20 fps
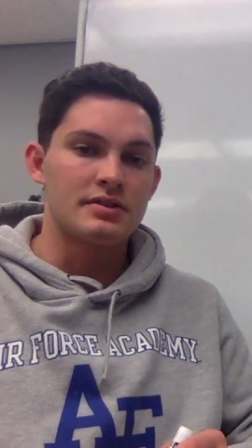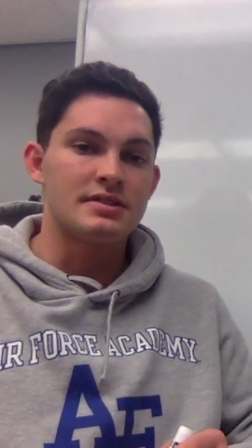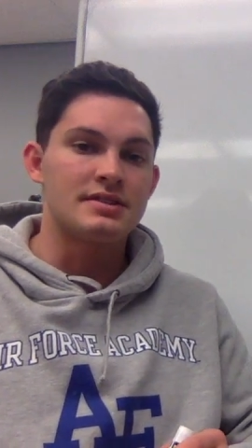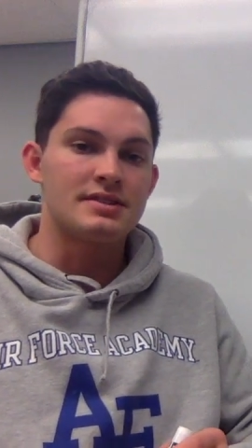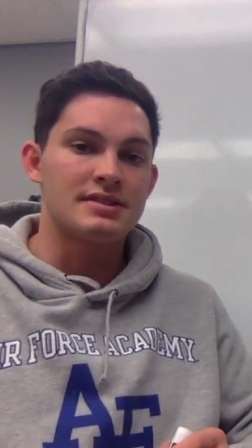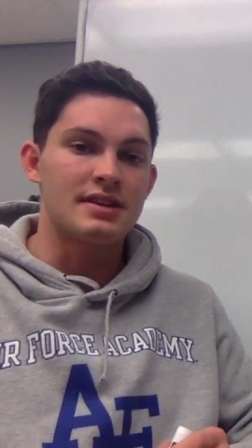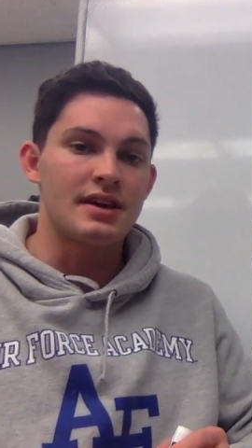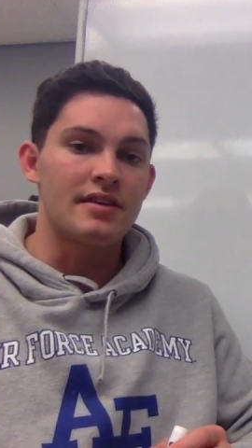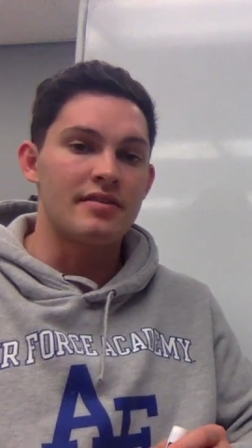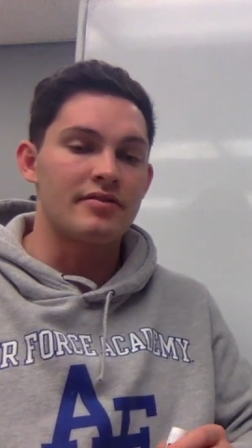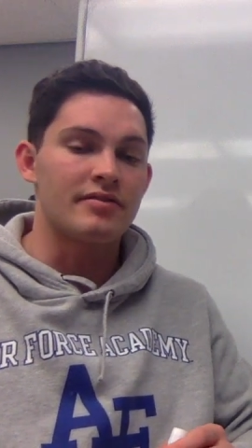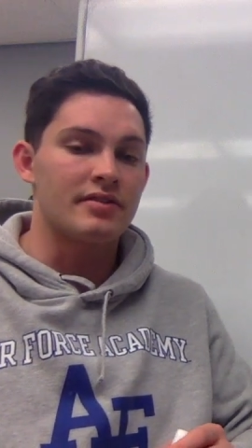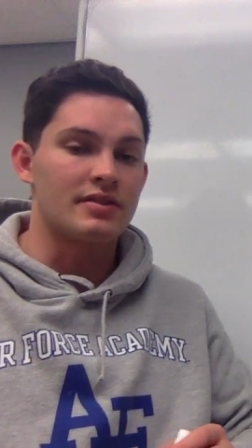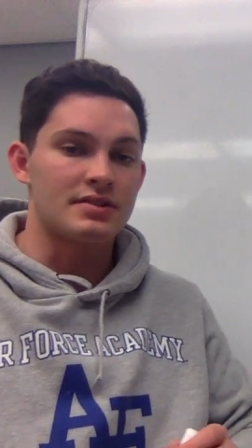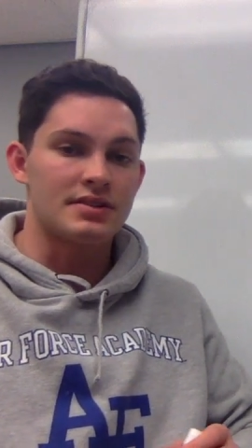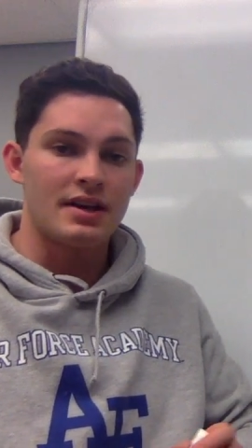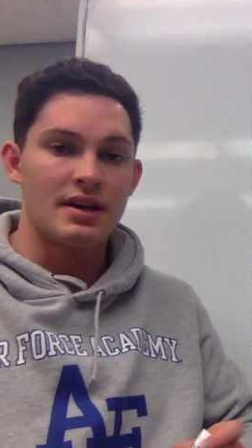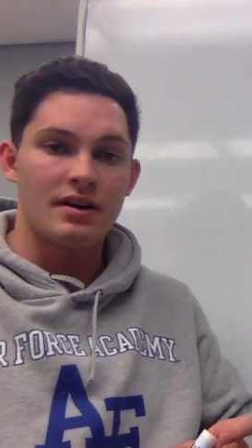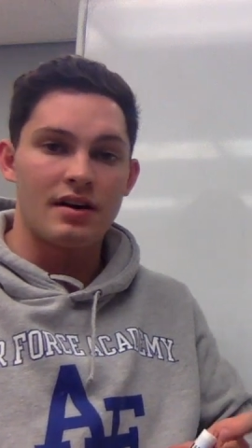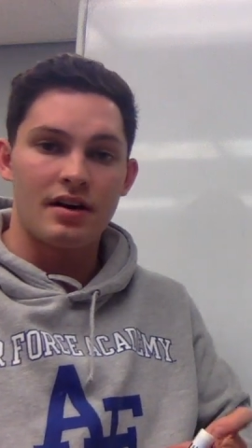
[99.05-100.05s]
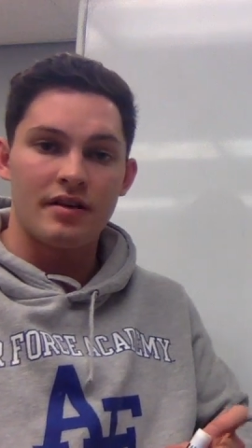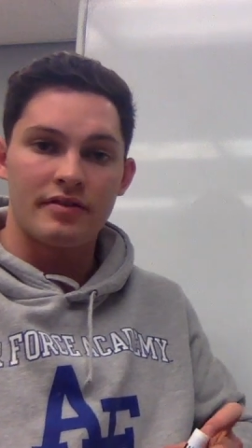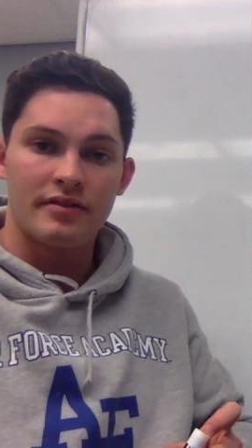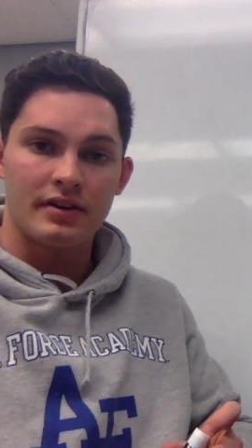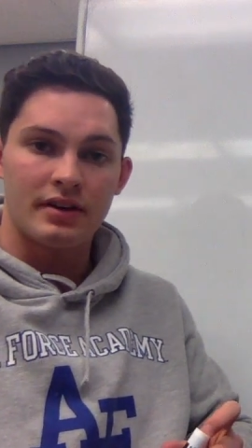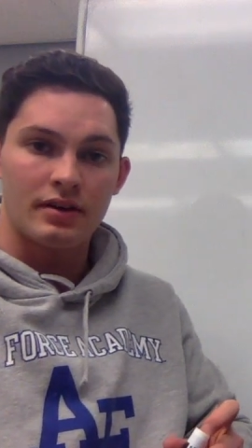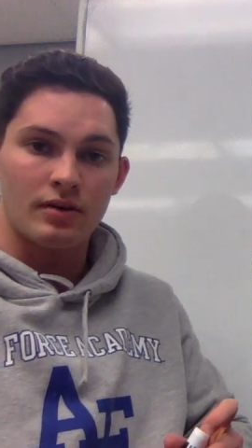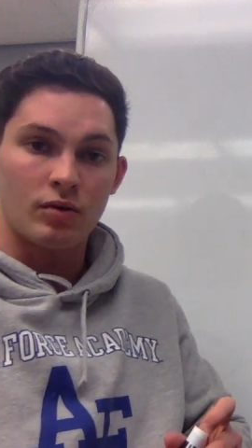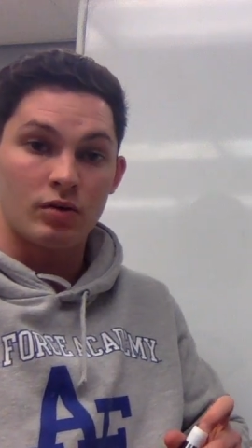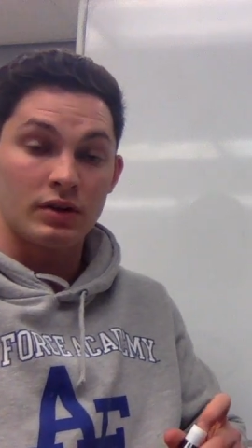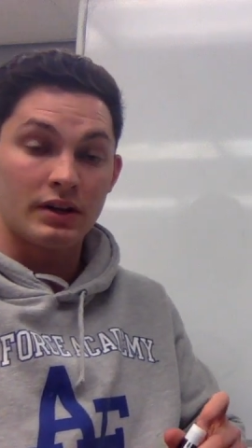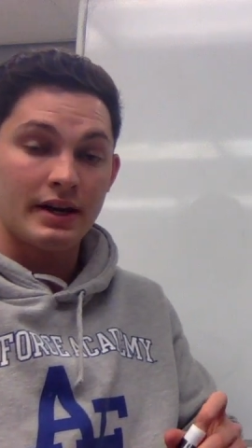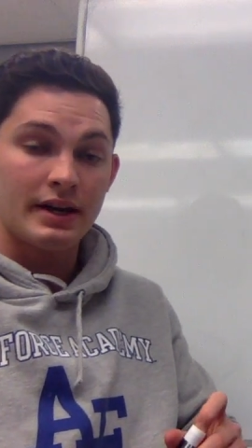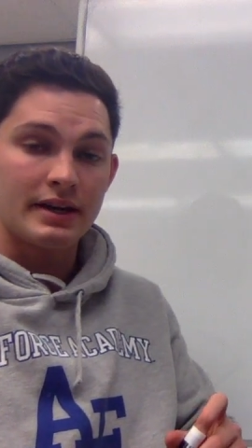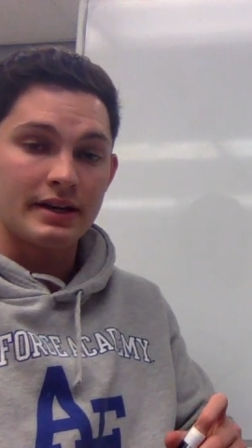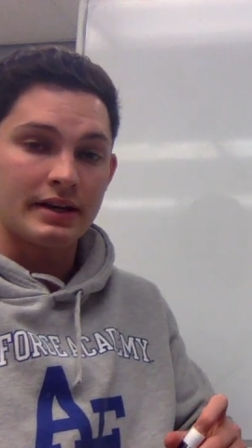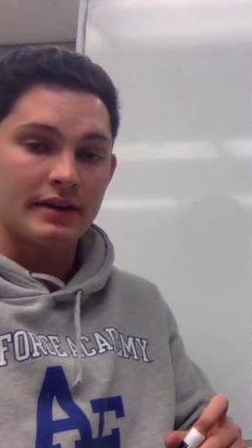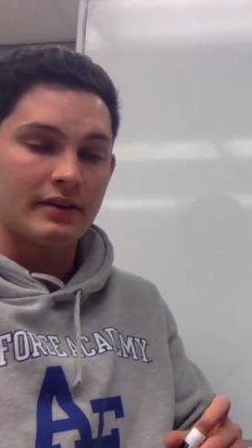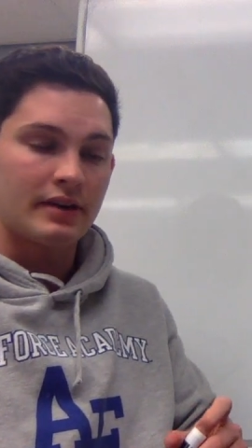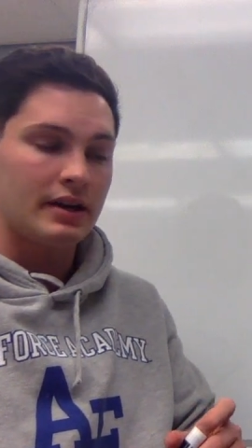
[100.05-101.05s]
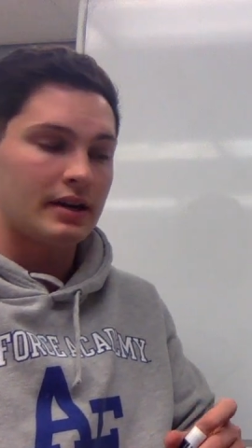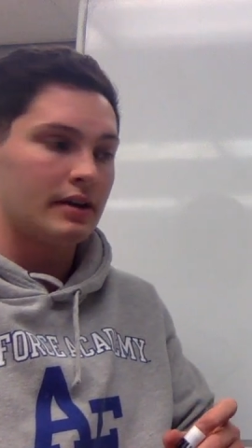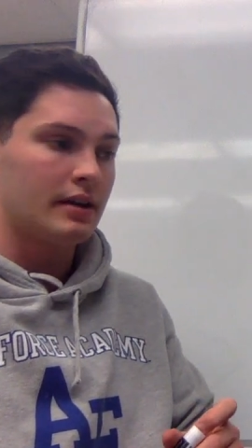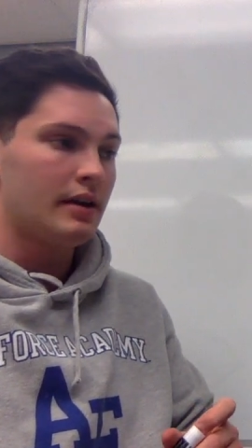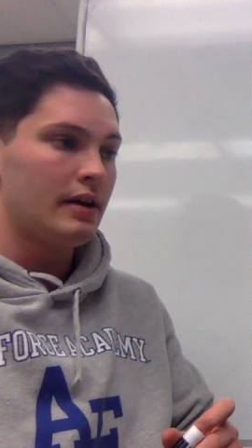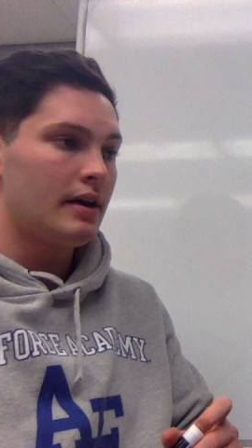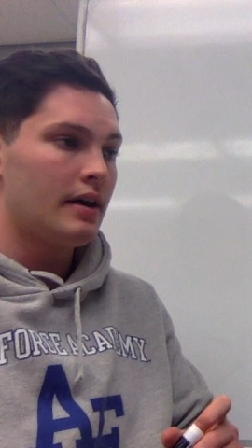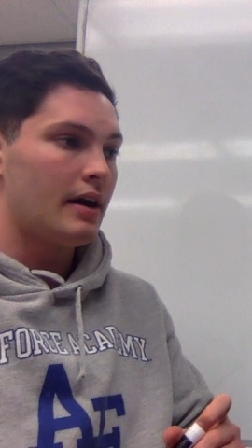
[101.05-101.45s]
safe for takeoff or landing, right?